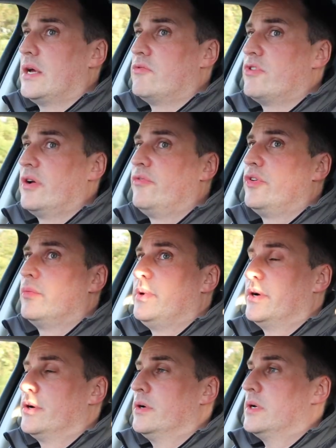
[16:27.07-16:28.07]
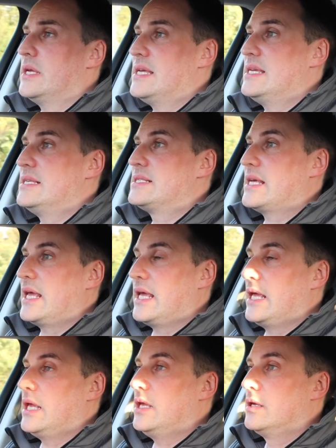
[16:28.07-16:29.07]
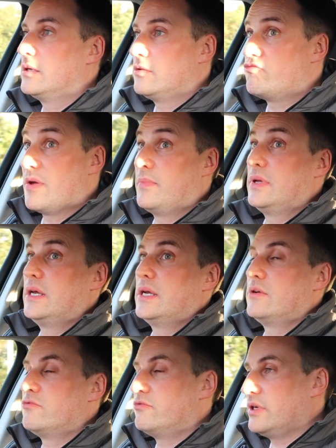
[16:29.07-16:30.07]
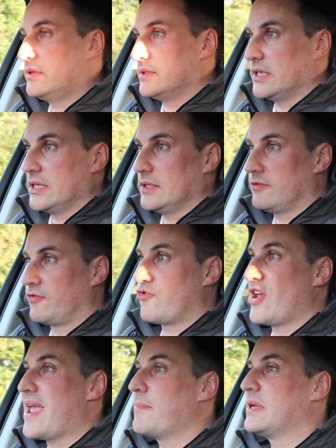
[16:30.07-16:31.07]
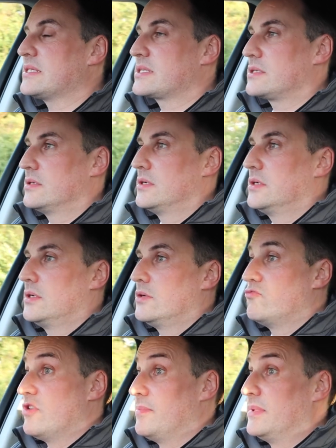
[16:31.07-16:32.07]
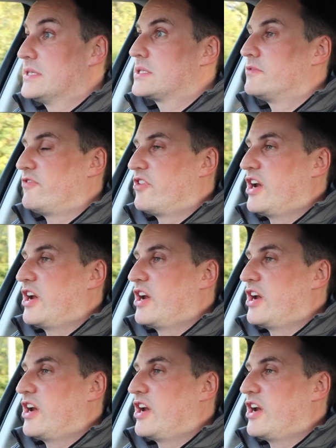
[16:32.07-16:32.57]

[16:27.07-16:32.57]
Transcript: rear view mirror is a frameless. This